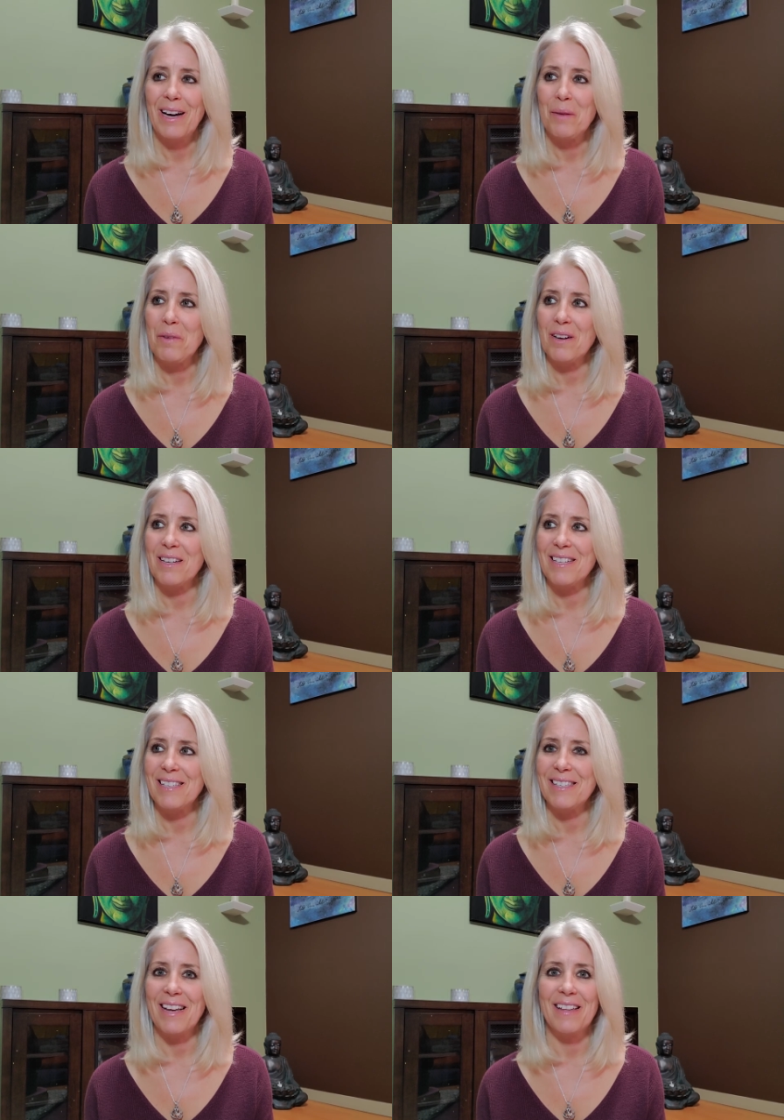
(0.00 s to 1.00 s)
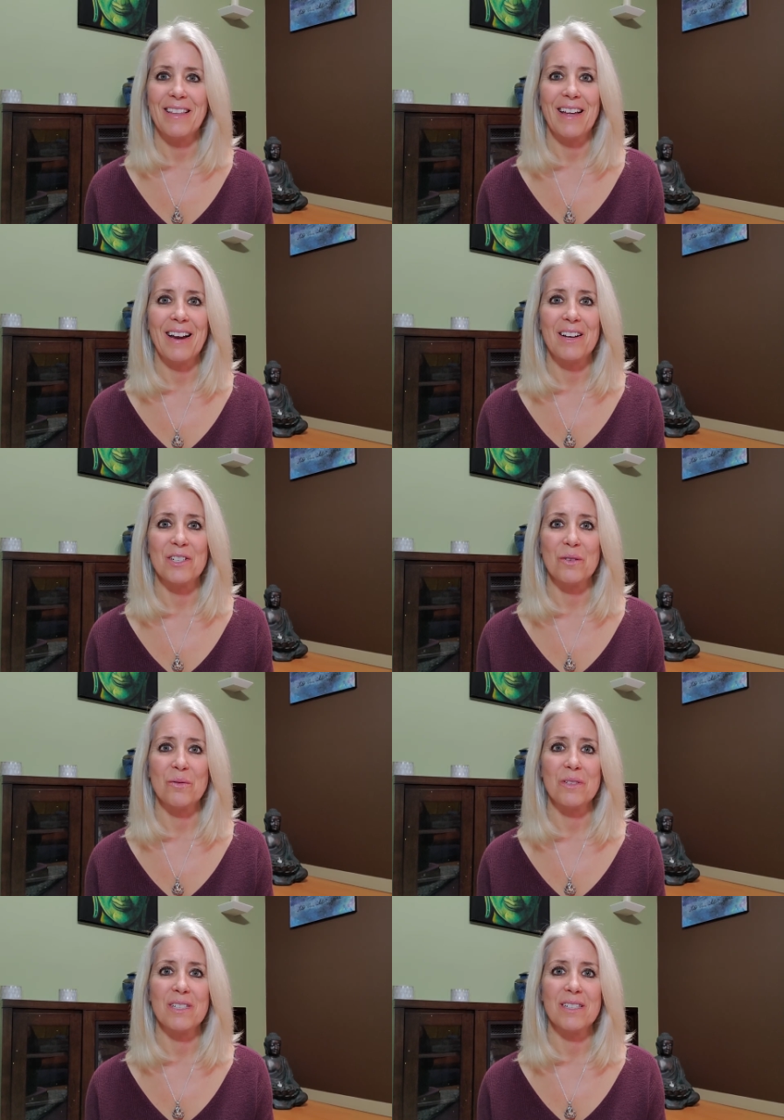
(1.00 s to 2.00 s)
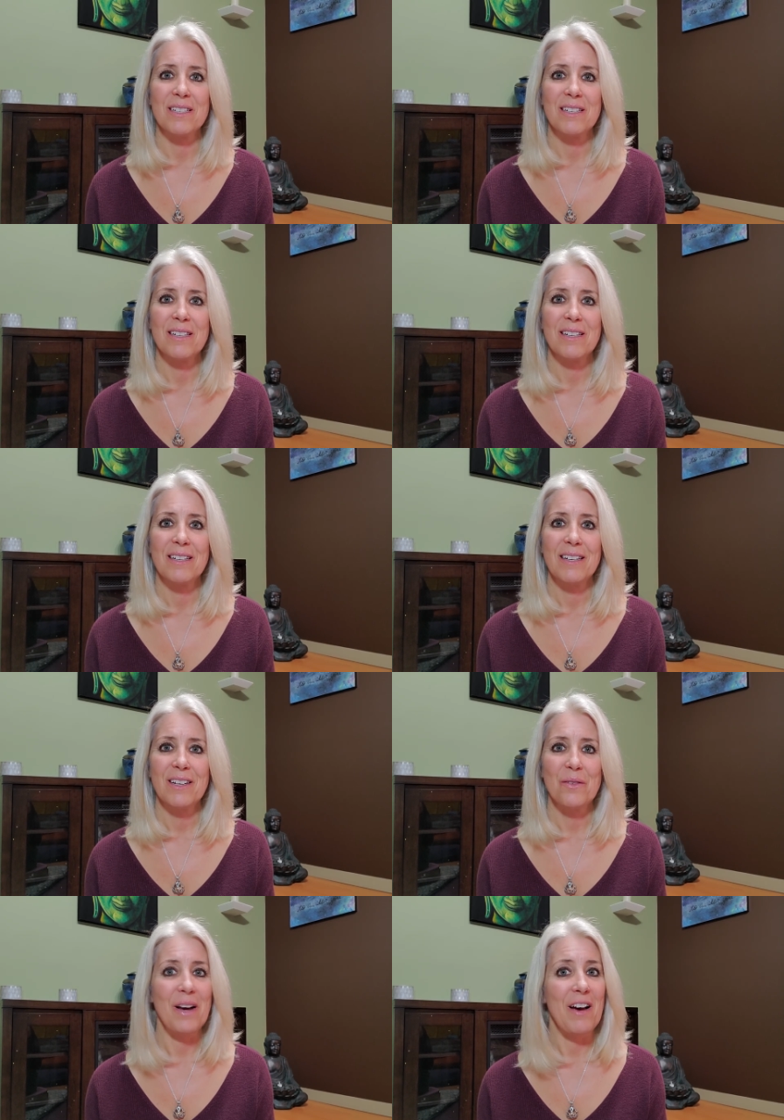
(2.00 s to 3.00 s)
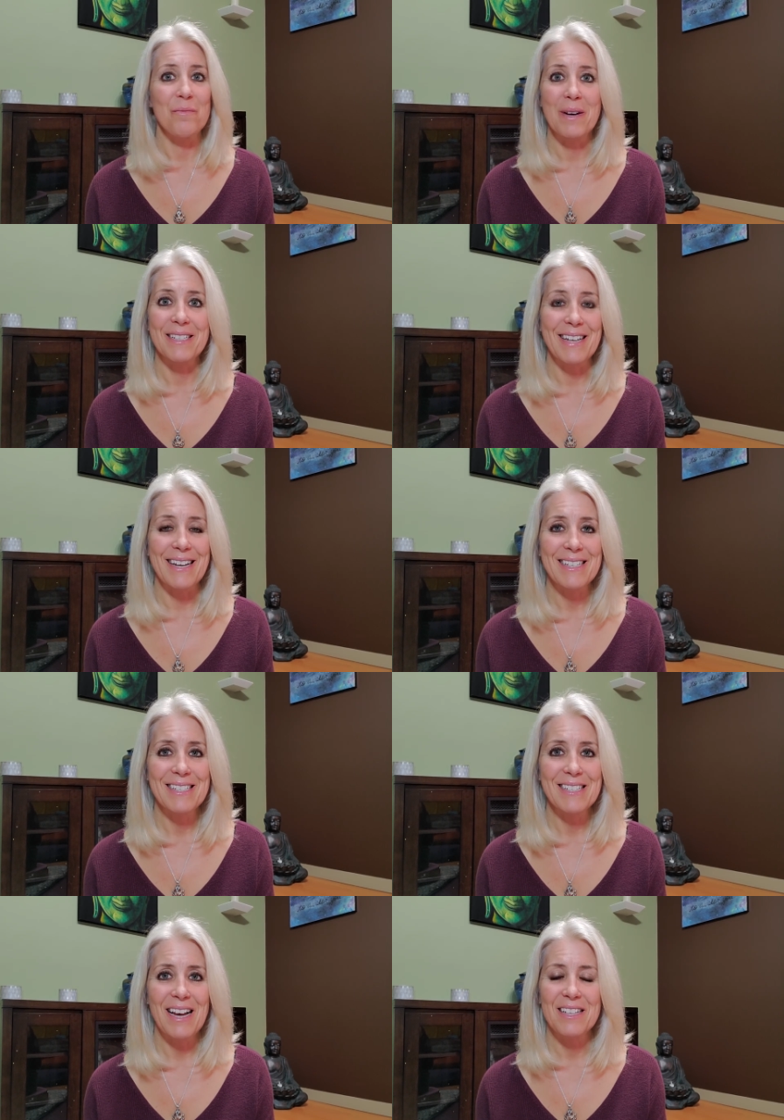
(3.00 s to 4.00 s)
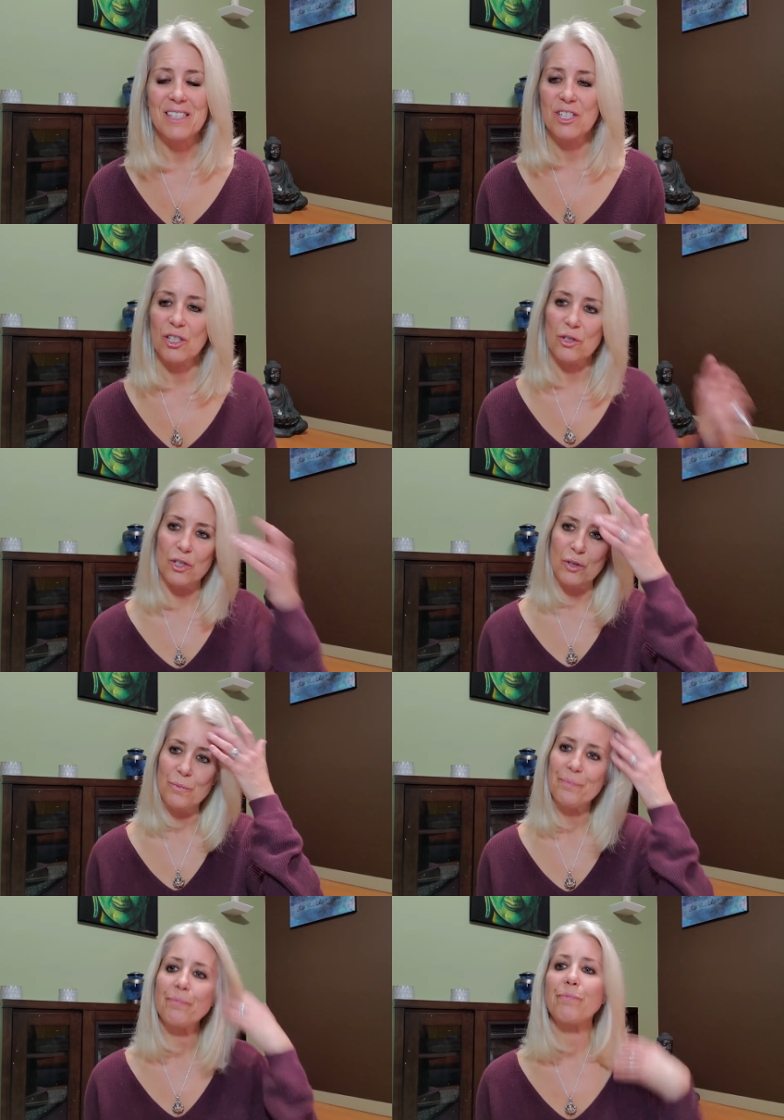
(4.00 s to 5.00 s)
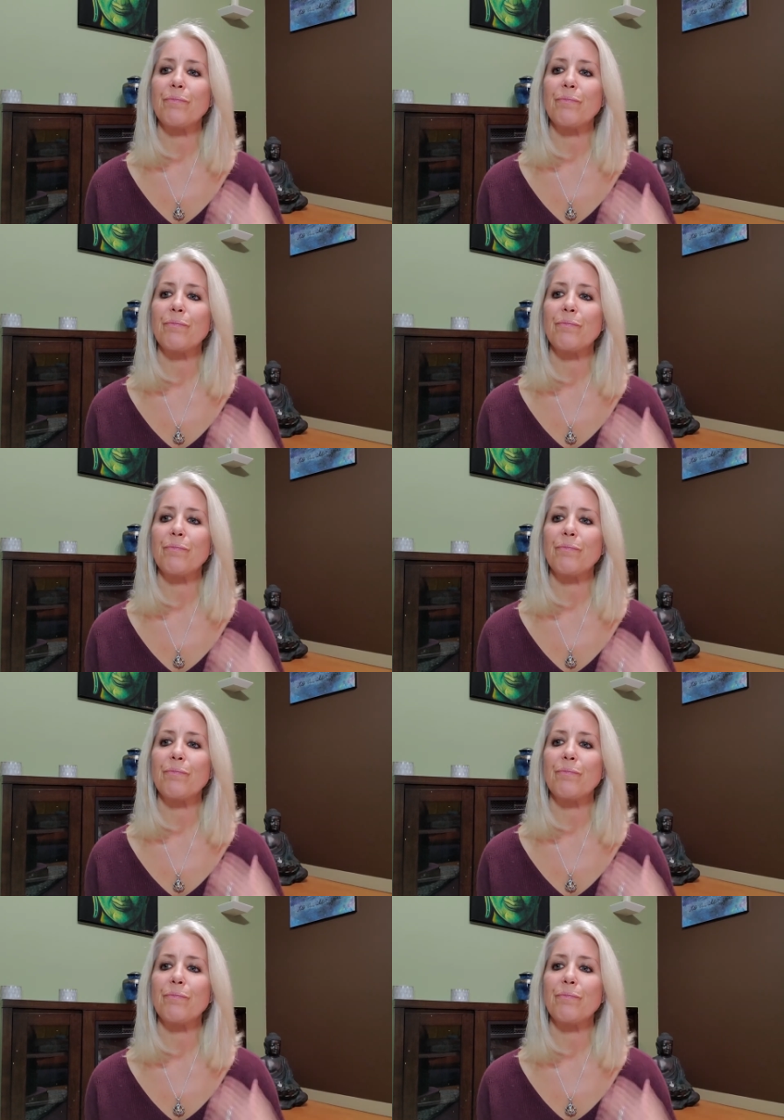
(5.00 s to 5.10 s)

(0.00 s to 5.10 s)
I'm not going to say that I don't you know, have my days. I still do.